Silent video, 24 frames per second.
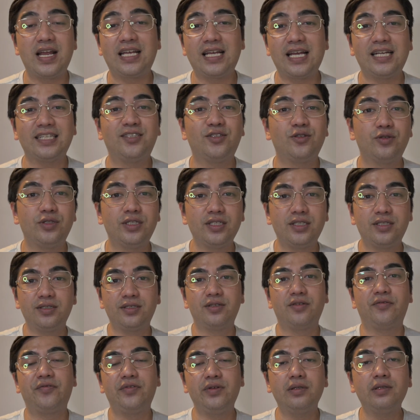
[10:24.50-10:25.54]
guys, so this is
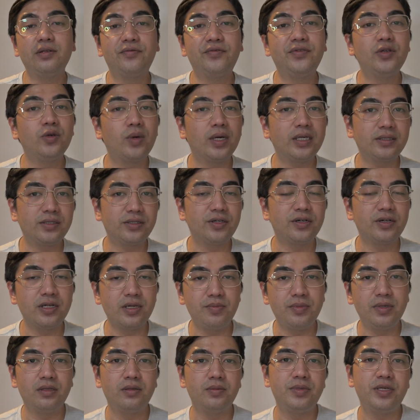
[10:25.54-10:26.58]
the field of view at
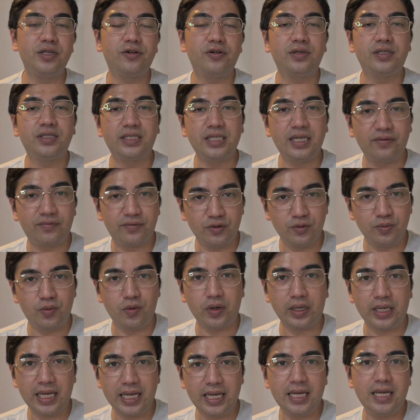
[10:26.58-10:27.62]
30mm
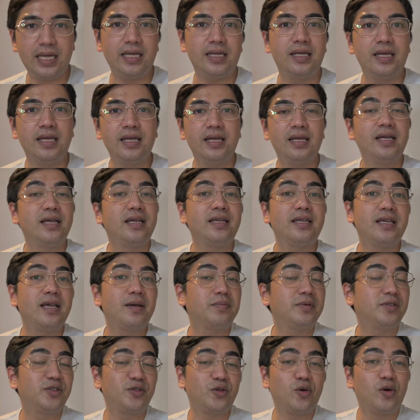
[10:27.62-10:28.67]
f2.8.
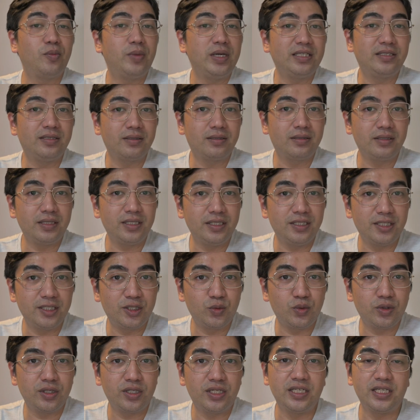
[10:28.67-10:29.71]
Yep, so basically I
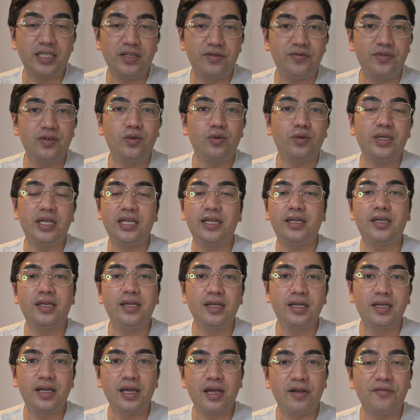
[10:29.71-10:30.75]
just wanted to give you a
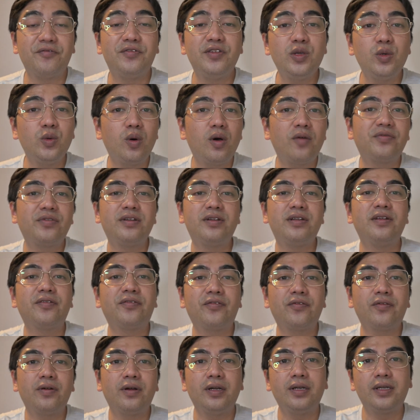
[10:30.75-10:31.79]
view of the
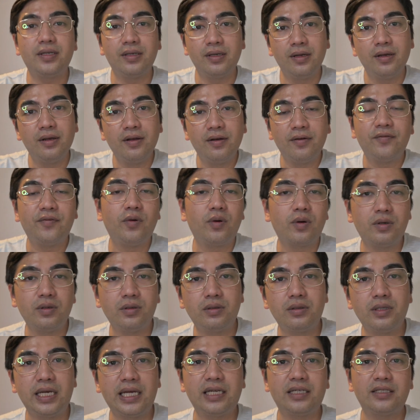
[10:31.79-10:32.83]
different
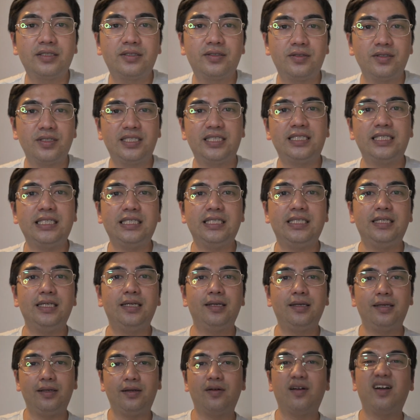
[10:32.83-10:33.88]
focal lengths to
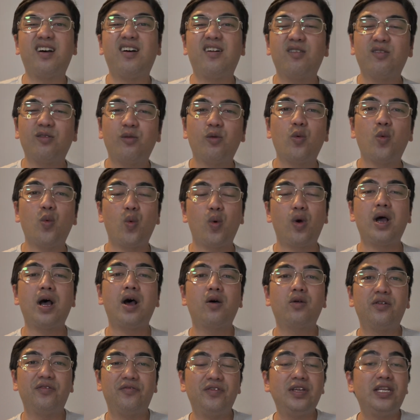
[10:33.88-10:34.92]
see, you know,
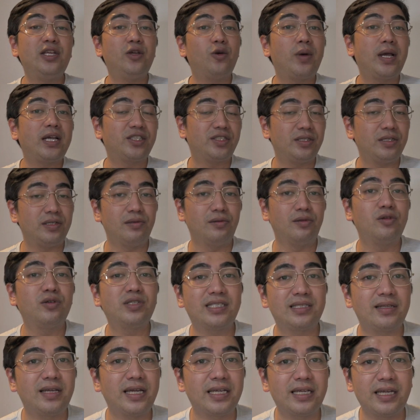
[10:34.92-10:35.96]
how the video actually
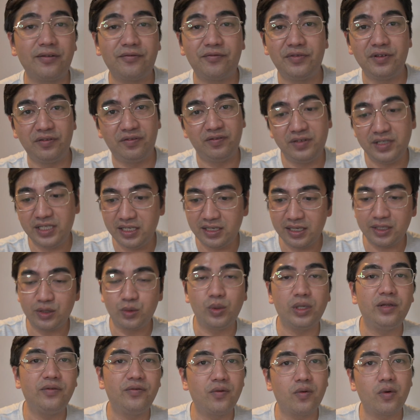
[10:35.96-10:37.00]
looks like at 15 and
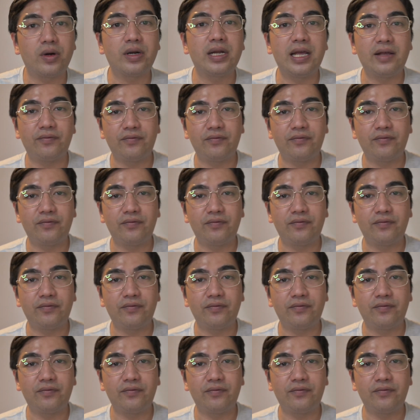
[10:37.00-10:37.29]
24